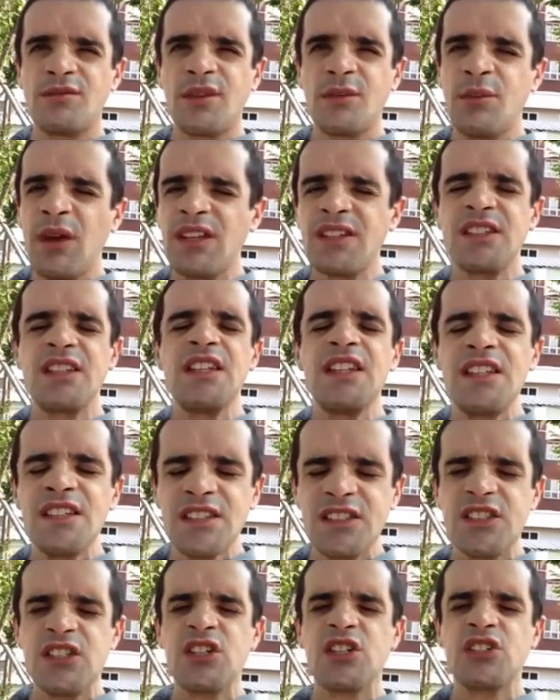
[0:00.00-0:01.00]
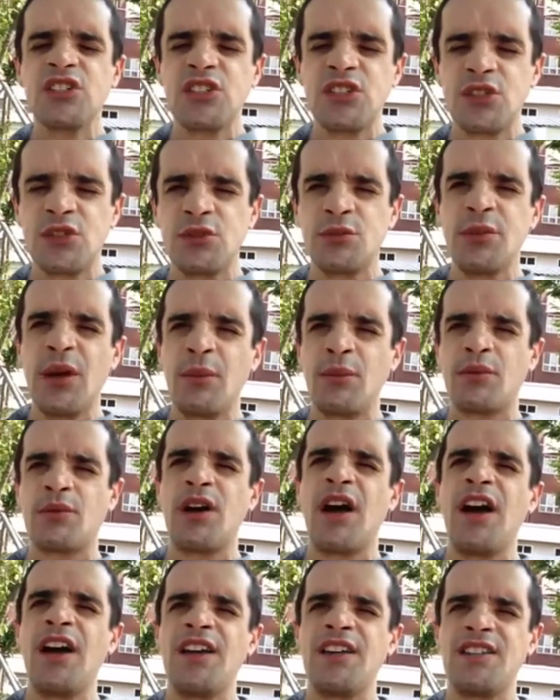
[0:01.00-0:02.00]
it makes it easier to
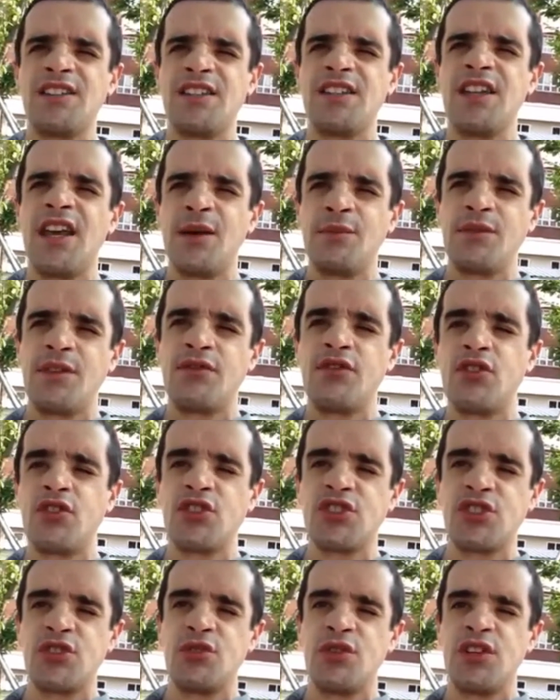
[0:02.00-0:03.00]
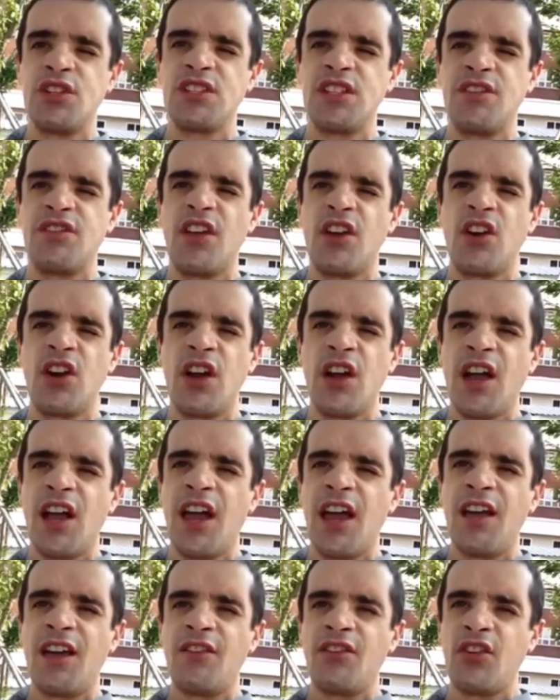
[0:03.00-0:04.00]
memorize the names of your students if
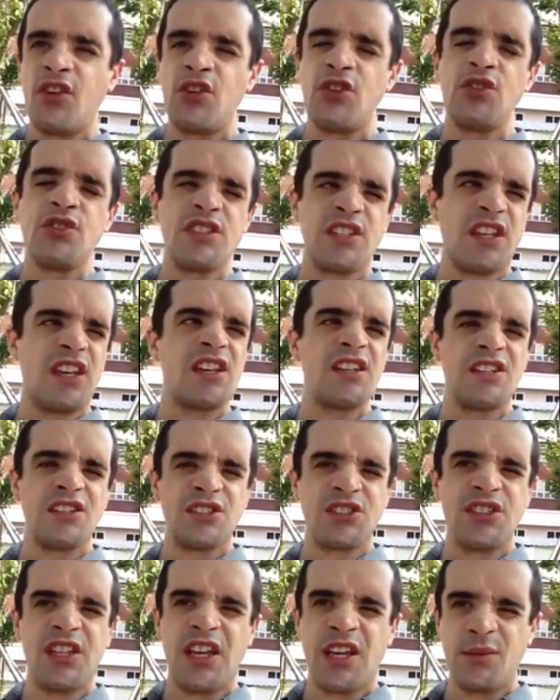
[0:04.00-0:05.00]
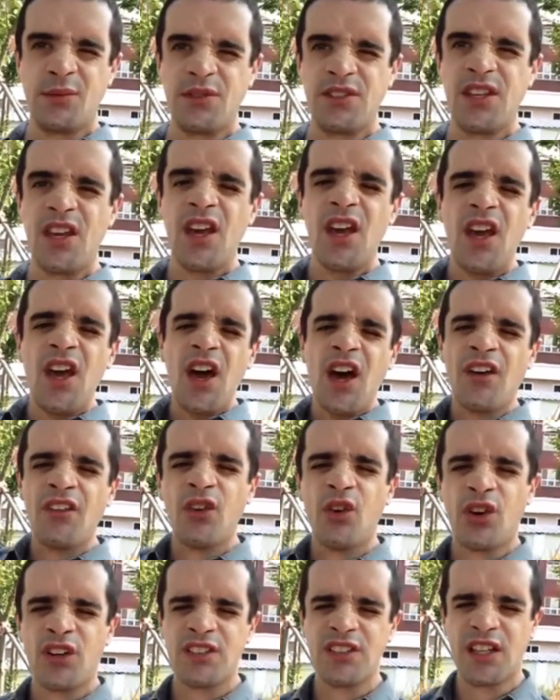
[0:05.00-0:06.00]
they're using English names. Of
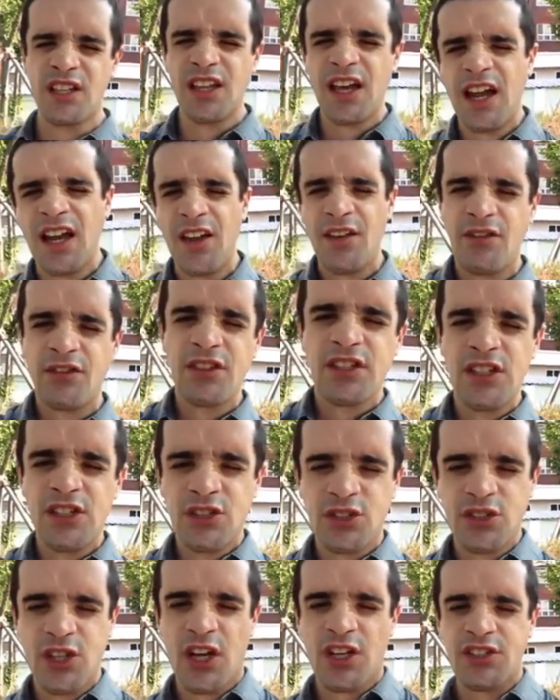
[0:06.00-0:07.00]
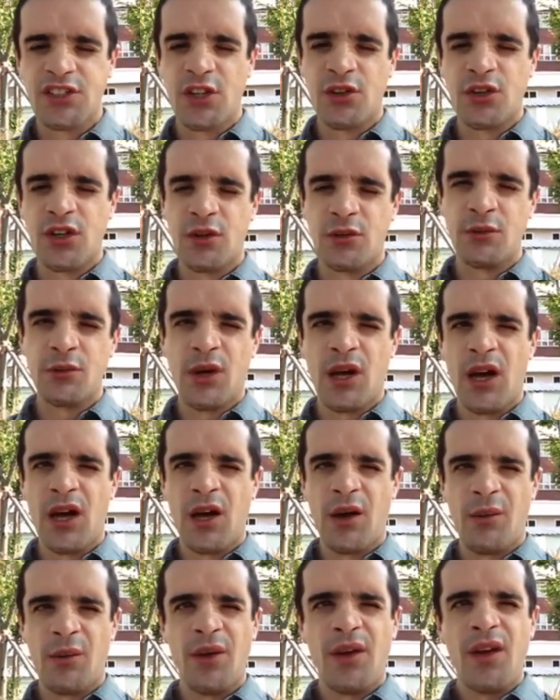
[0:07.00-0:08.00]
course, a lot of teachers also
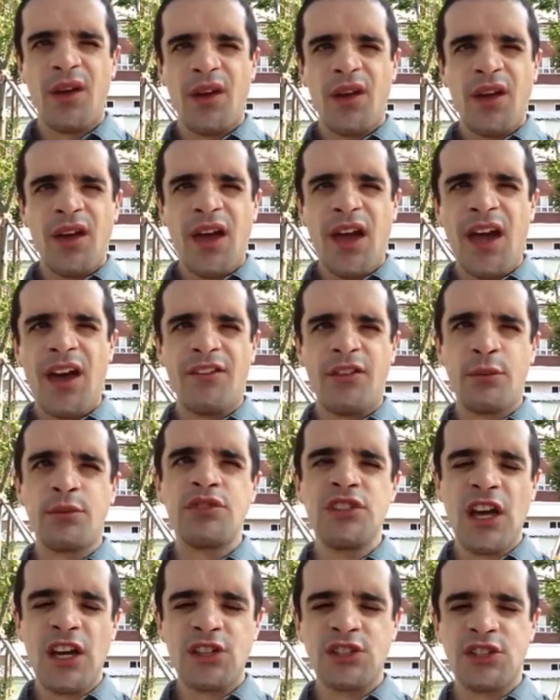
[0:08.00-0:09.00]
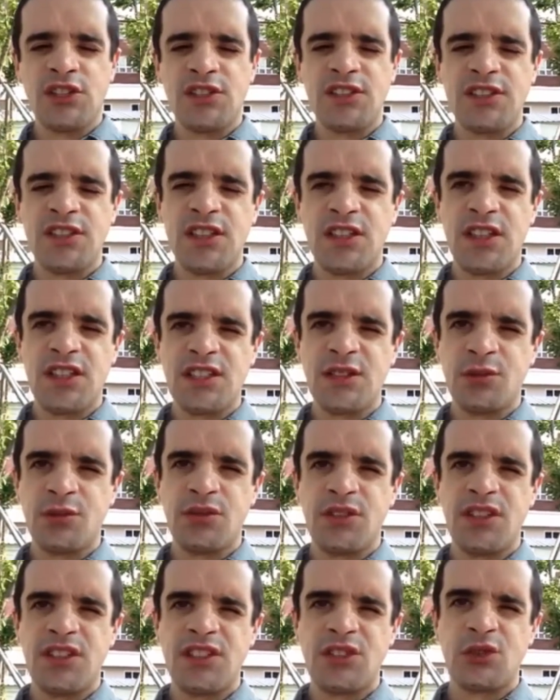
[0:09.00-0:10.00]
have objections to
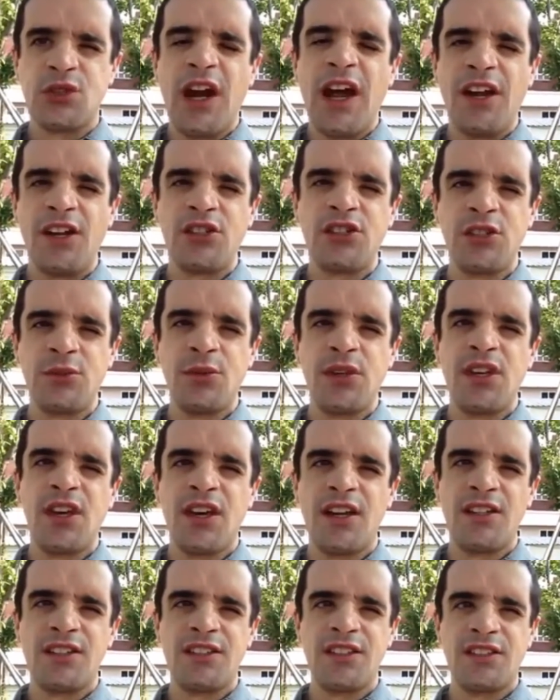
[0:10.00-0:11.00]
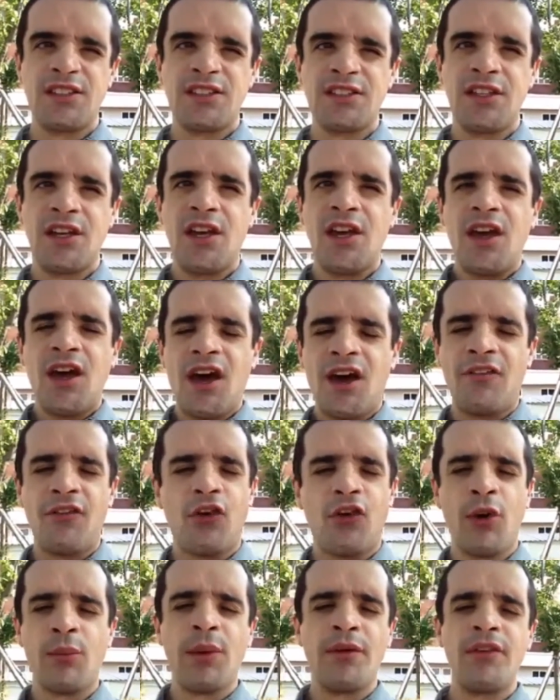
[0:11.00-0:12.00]
this strategy because it's a
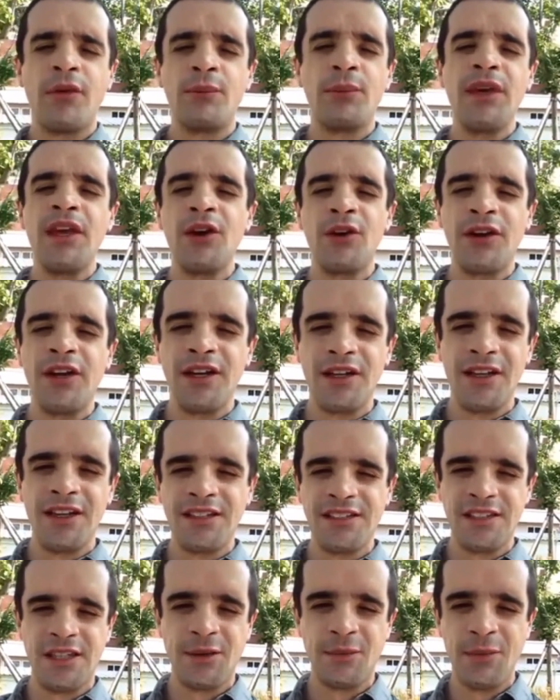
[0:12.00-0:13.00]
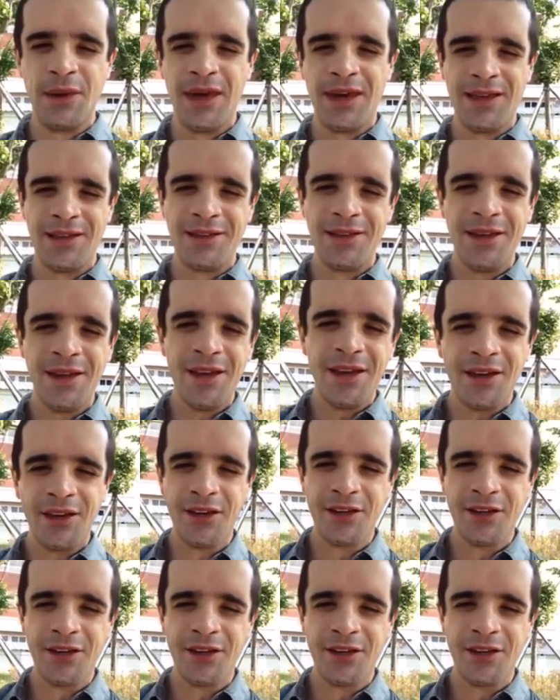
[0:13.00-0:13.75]
form of imperialism and